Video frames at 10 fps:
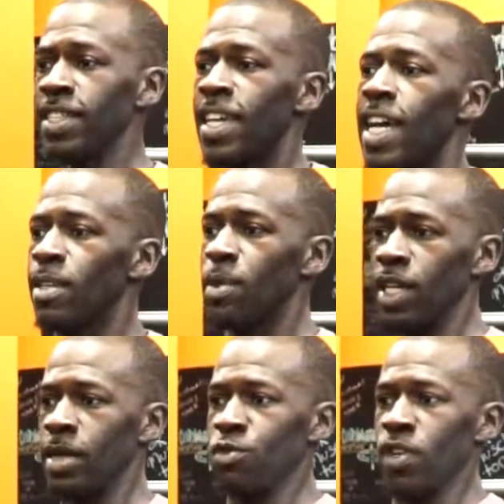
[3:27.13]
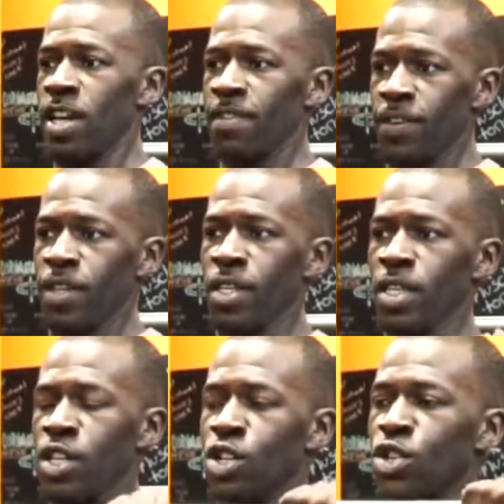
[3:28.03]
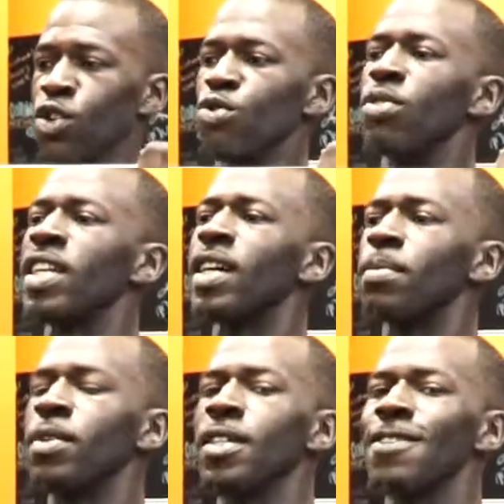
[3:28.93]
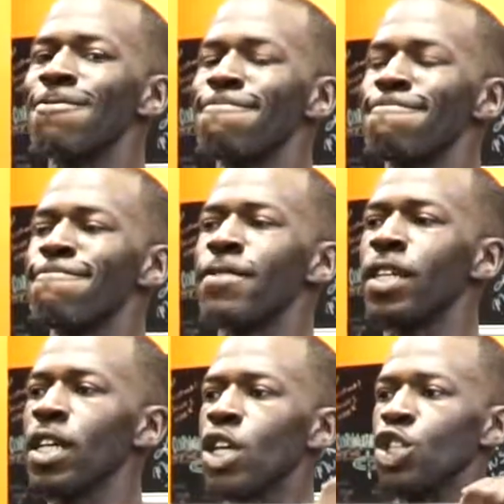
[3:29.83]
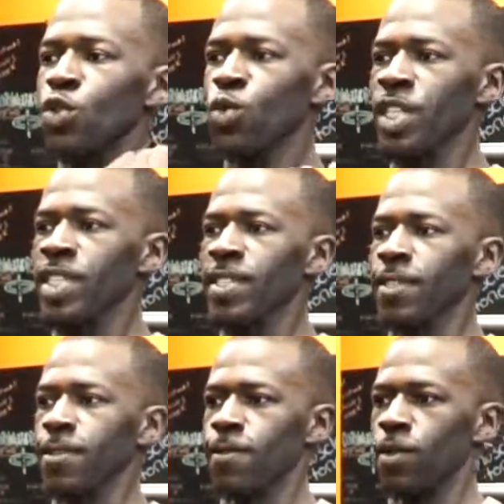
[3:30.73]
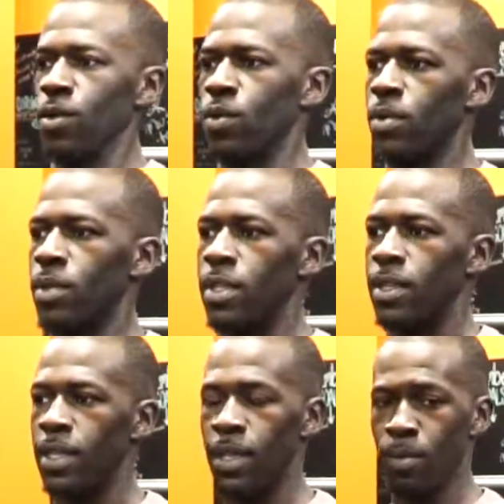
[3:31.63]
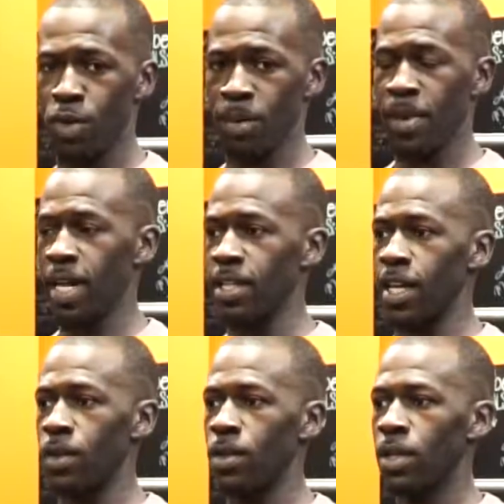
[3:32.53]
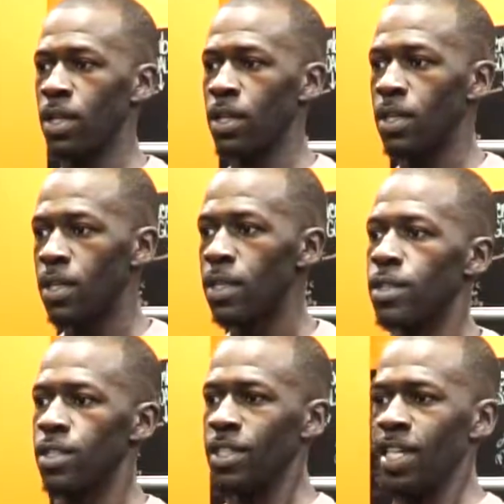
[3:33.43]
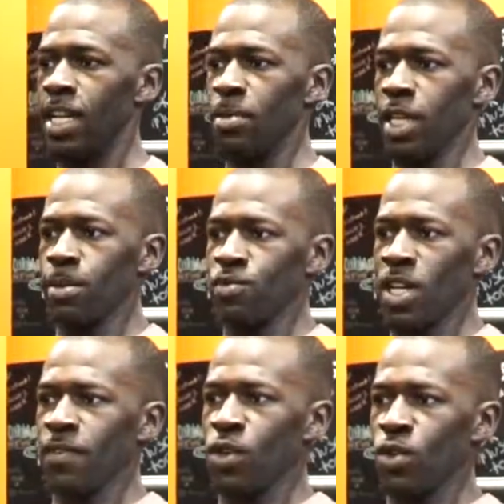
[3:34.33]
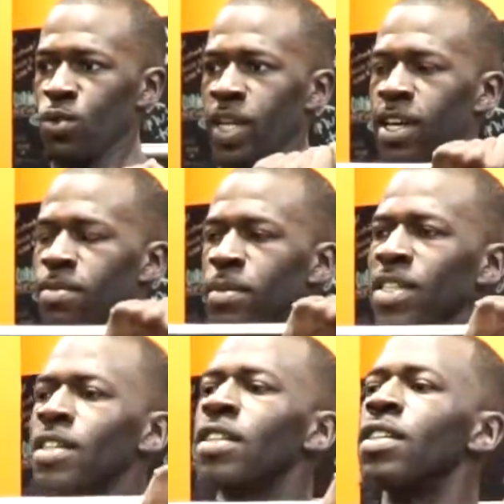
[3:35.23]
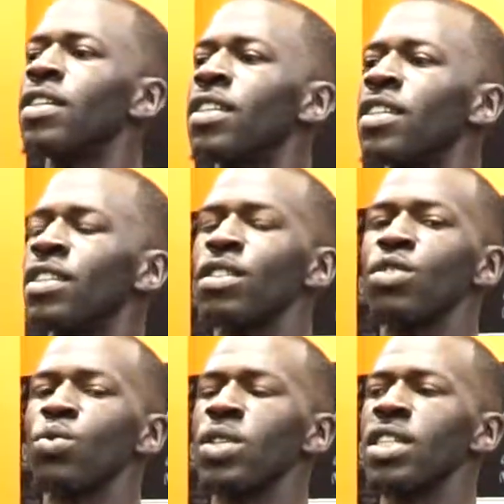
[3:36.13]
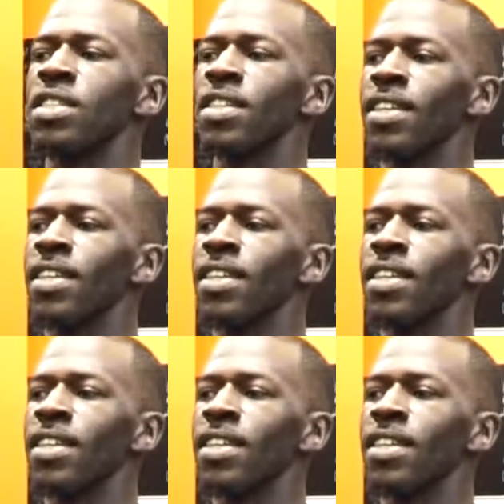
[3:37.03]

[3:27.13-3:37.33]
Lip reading: Tiny bit of hip drive, curl the weight up, squeeze, and bring it back down. Tiny bit of hip drive, curl the weight up, squeeze,